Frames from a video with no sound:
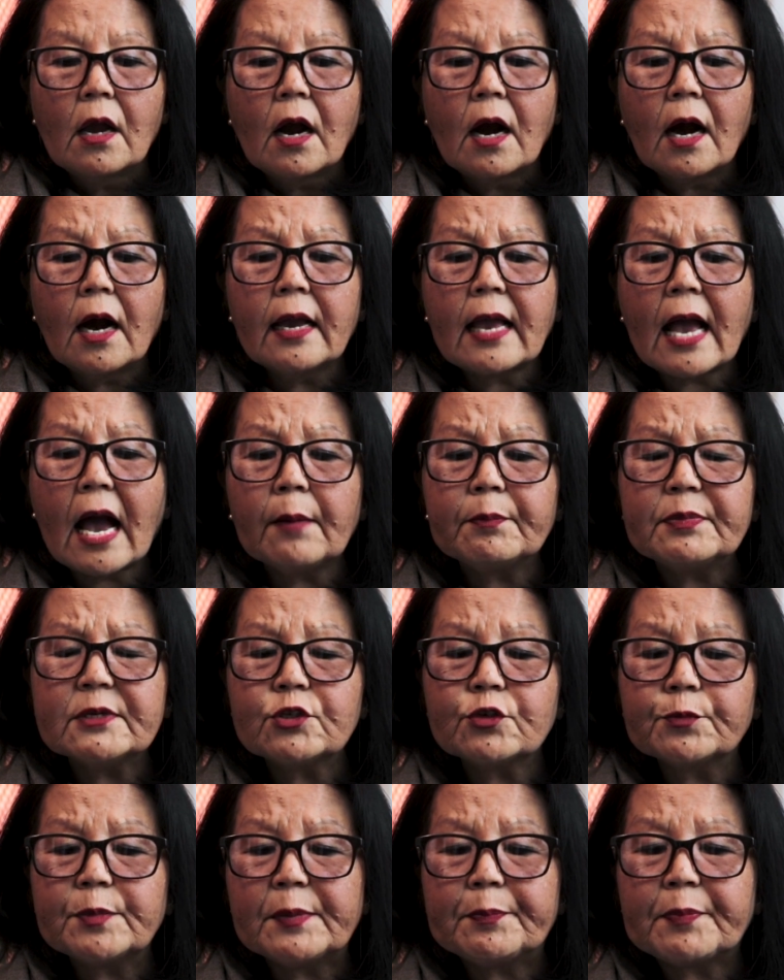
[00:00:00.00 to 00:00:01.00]
I happened
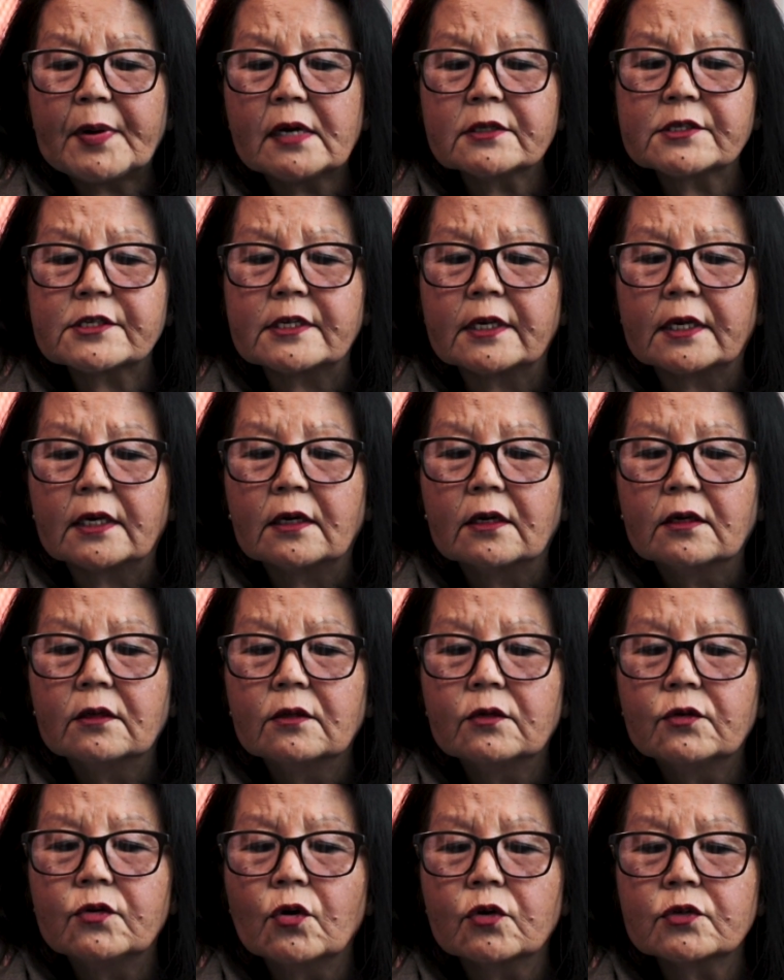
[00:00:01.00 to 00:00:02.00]
to be passing,
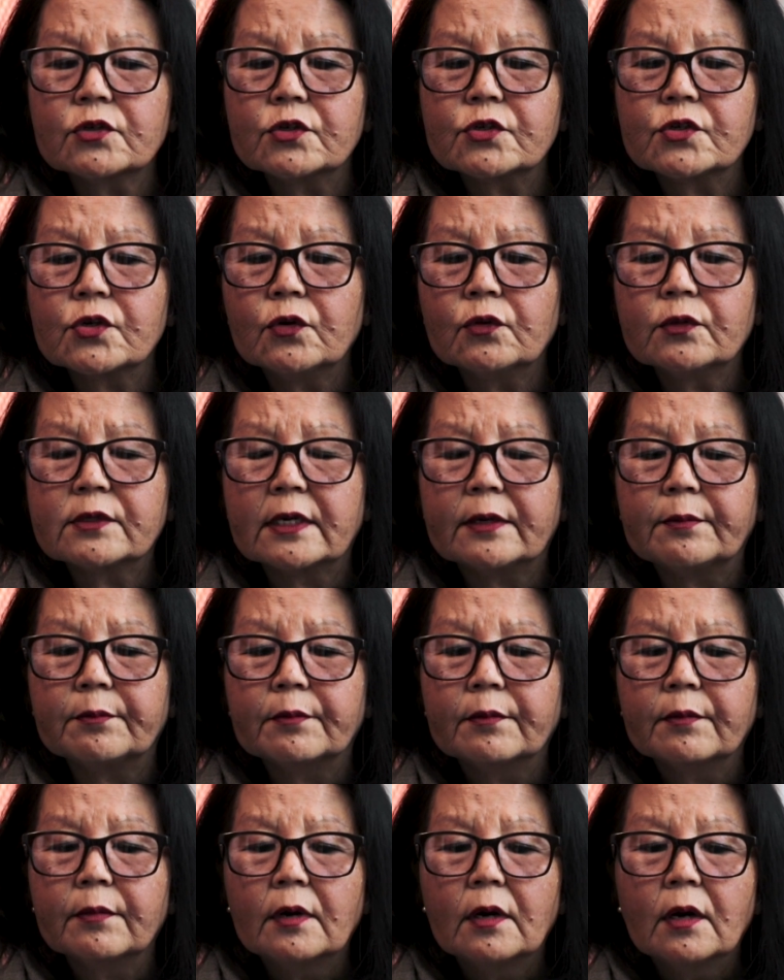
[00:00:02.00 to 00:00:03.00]
the doctor told him.
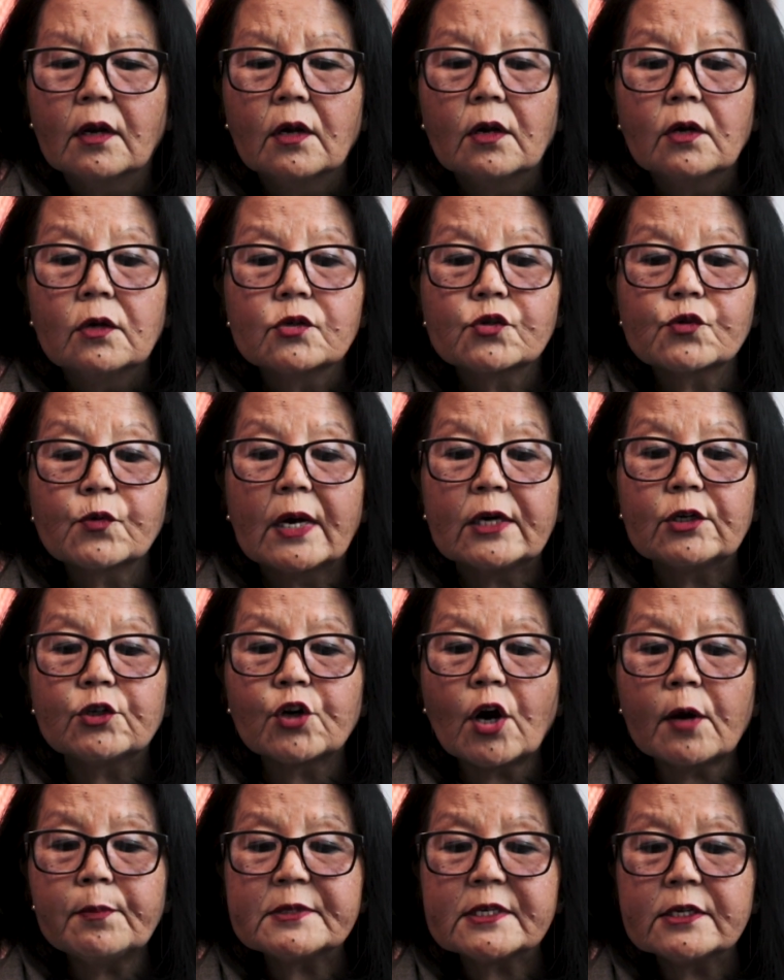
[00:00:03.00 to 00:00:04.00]
So I
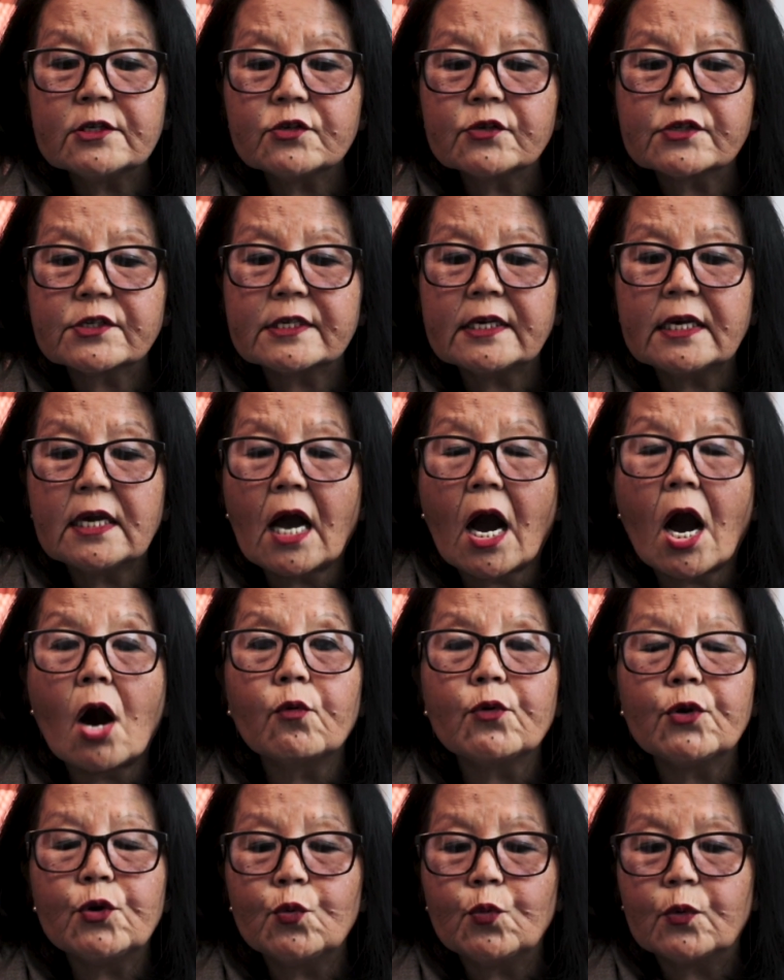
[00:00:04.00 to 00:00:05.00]
dropped in to see how
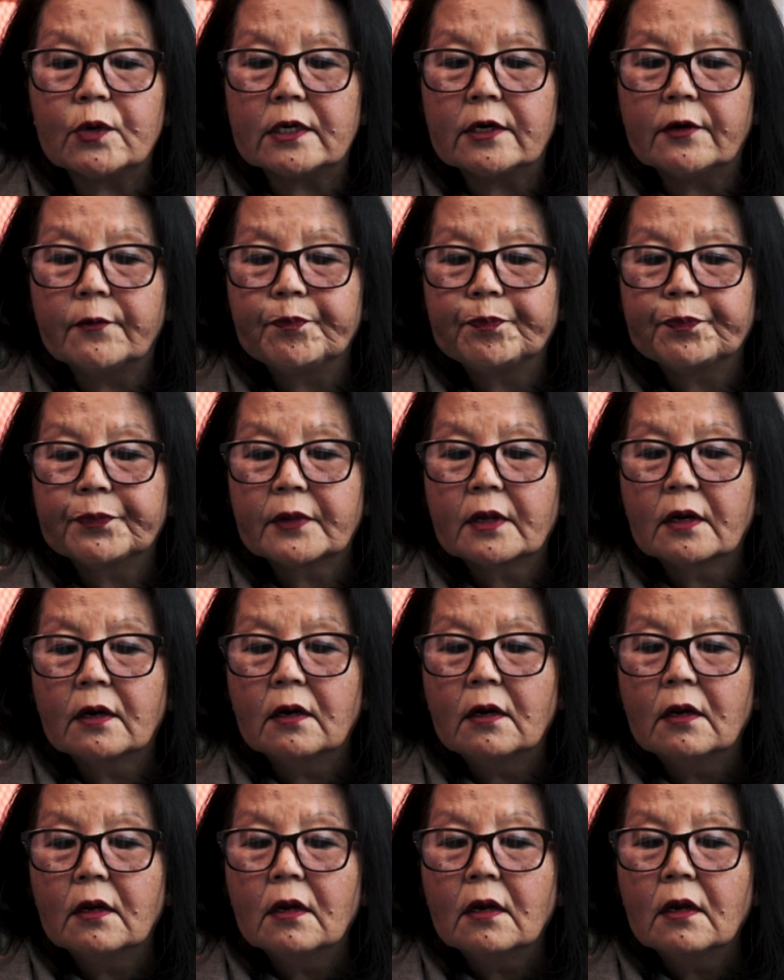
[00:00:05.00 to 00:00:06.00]
you were.
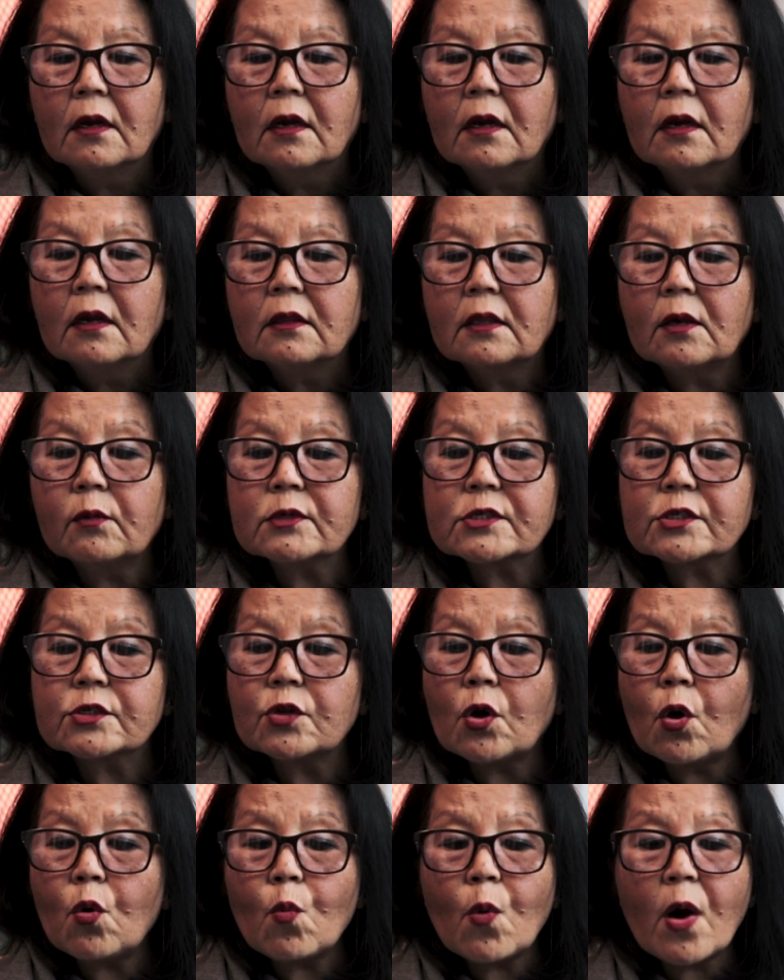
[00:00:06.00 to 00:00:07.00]
There was
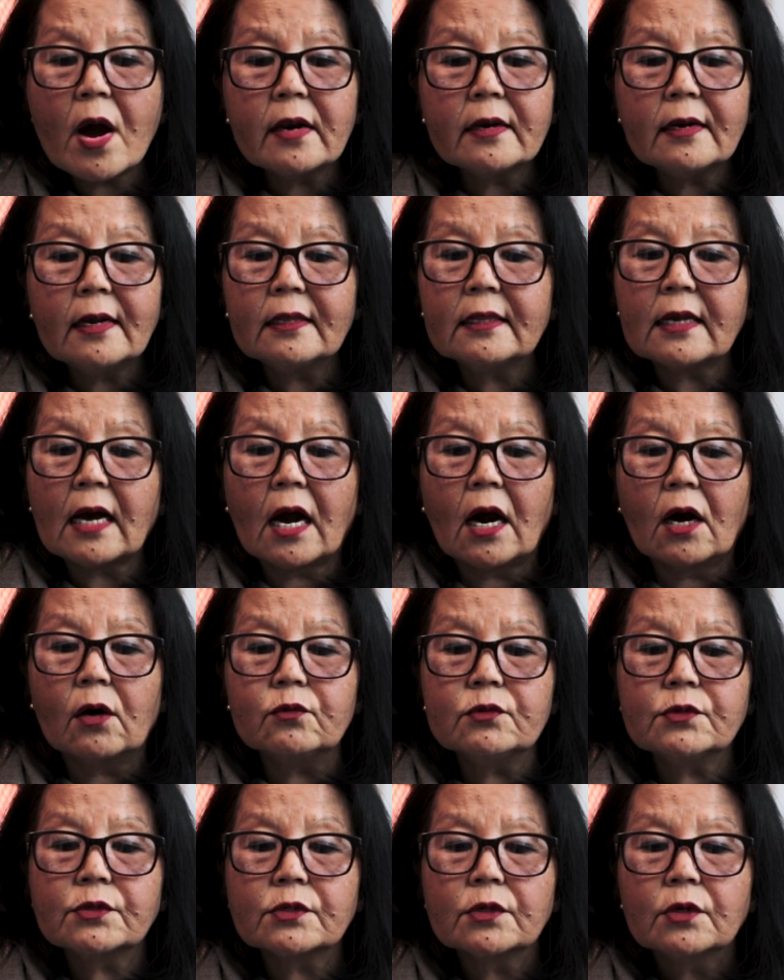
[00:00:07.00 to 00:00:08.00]
no one in the
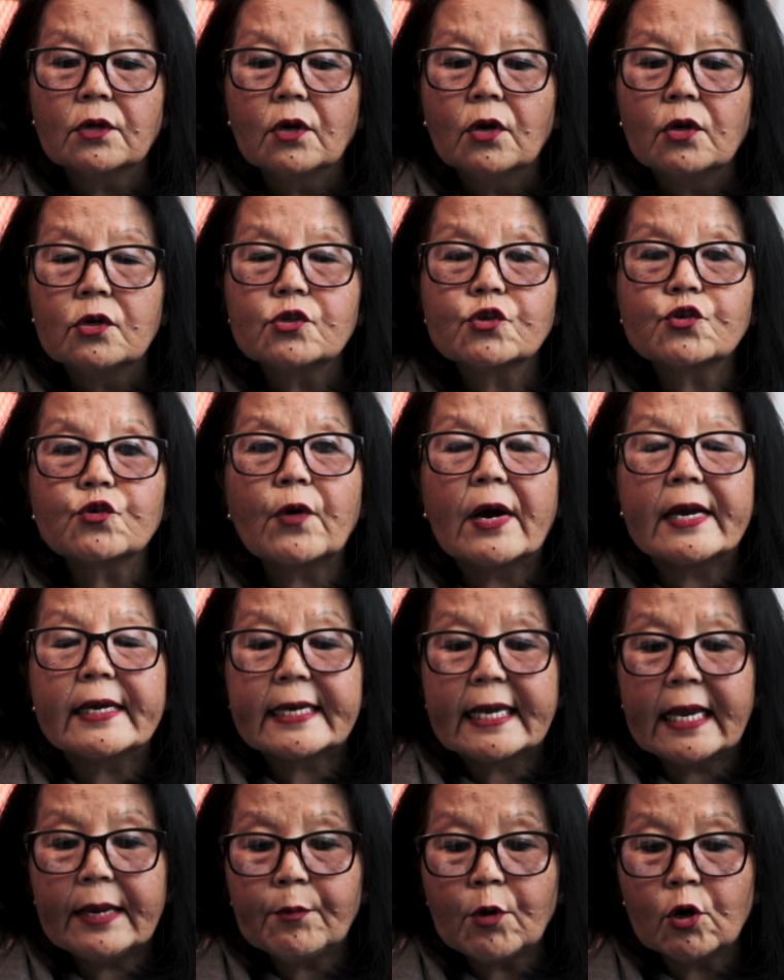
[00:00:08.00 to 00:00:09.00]
house, so I
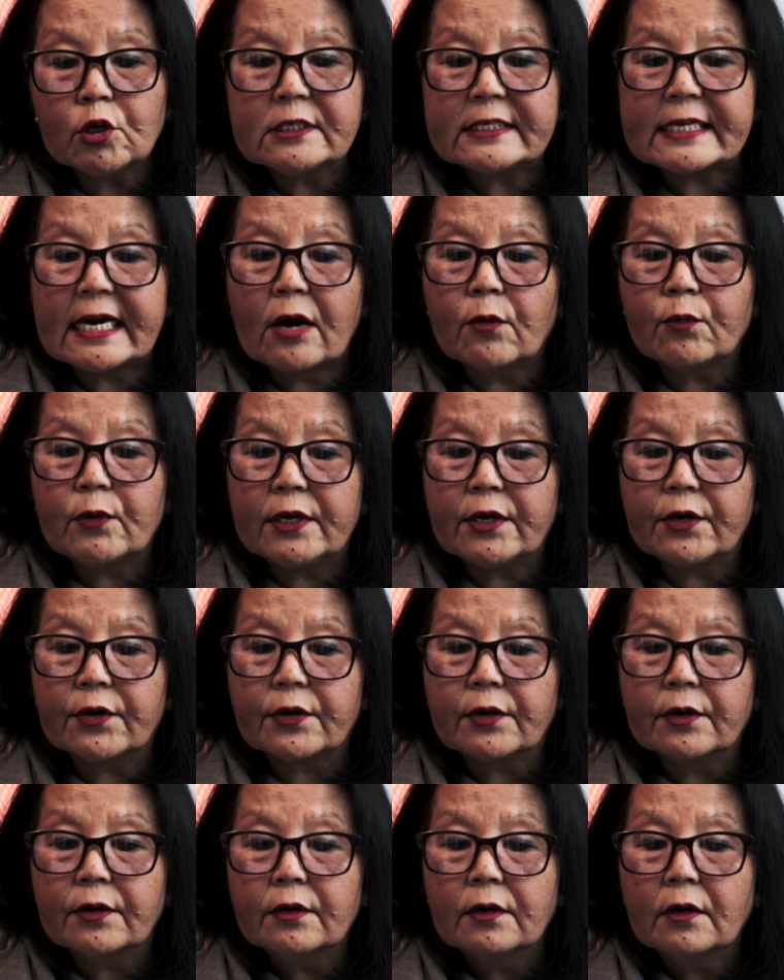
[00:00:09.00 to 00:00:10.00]
came on down
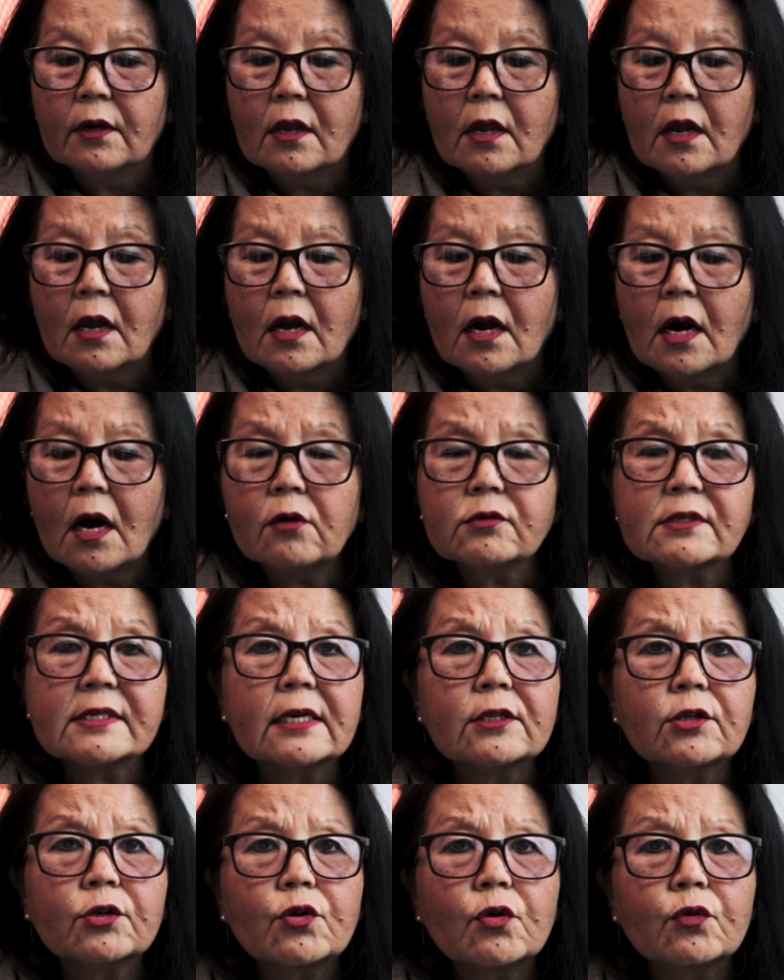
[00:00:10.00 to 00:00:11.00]
here. How's
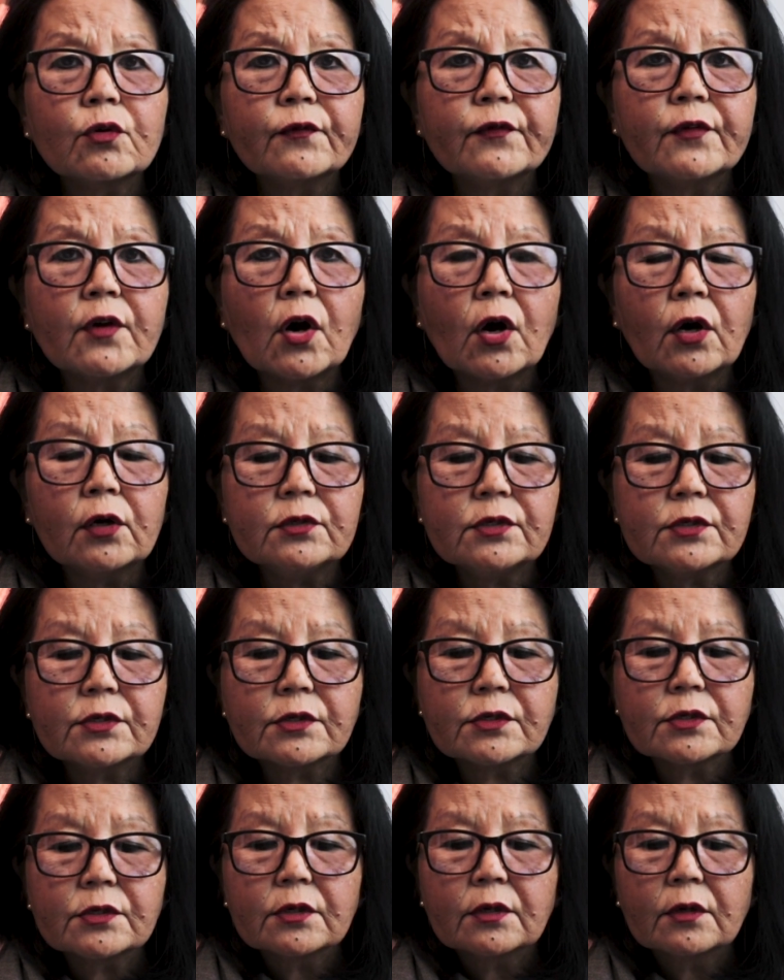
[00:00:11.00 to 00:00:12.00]
that throat of
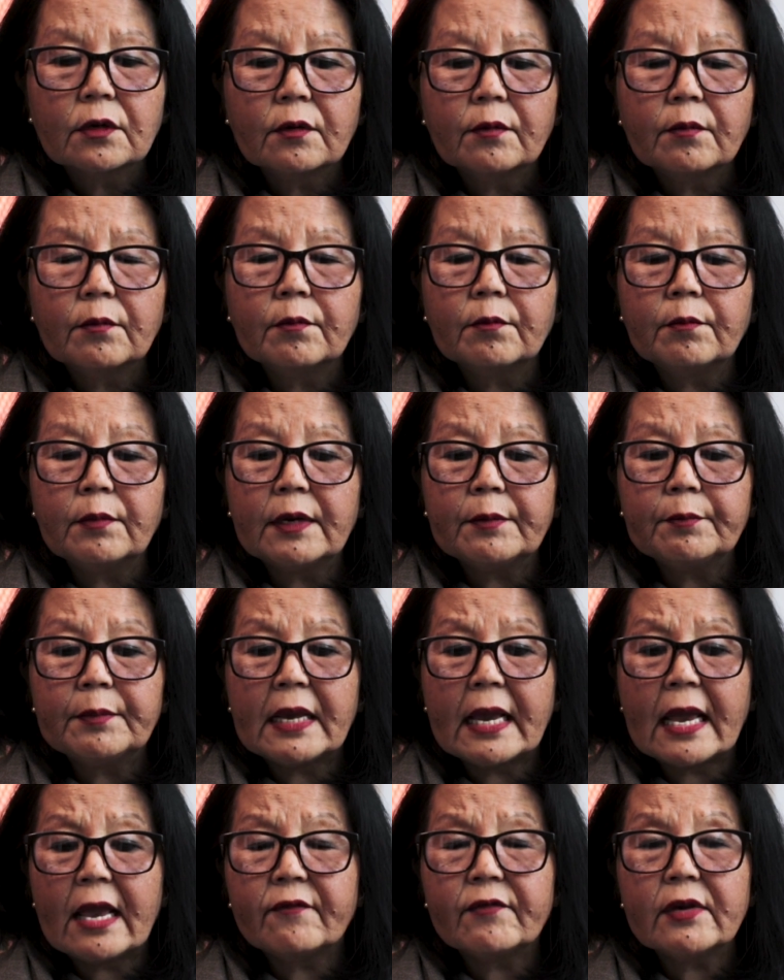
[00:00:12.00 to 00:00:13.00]
yours been
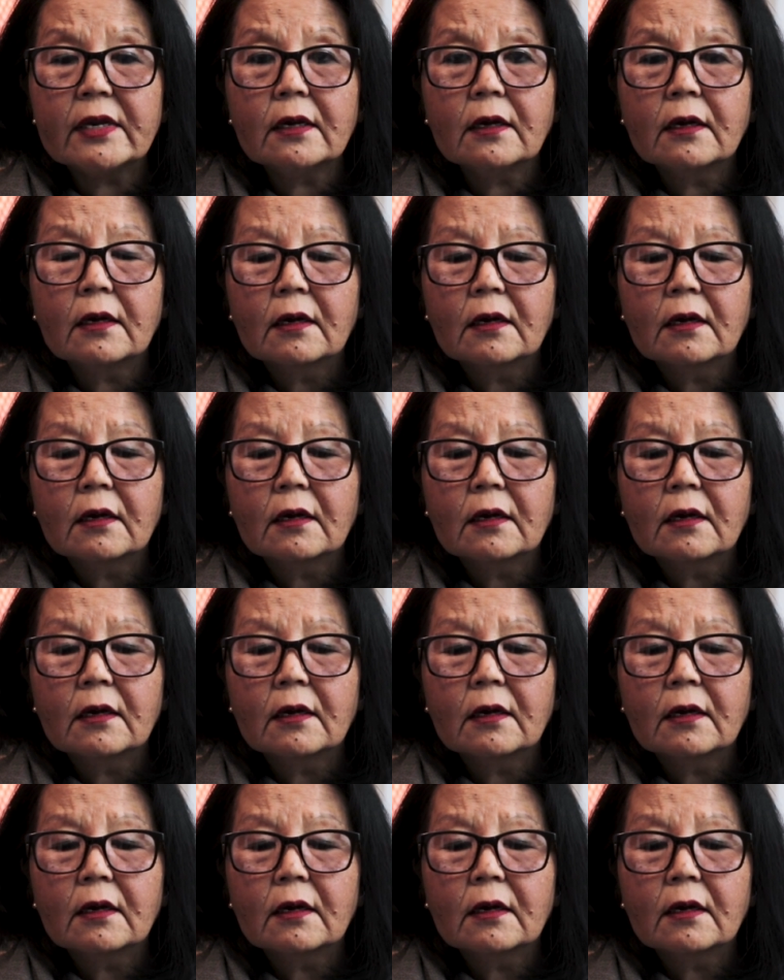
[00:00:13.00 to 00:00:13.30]
behaving?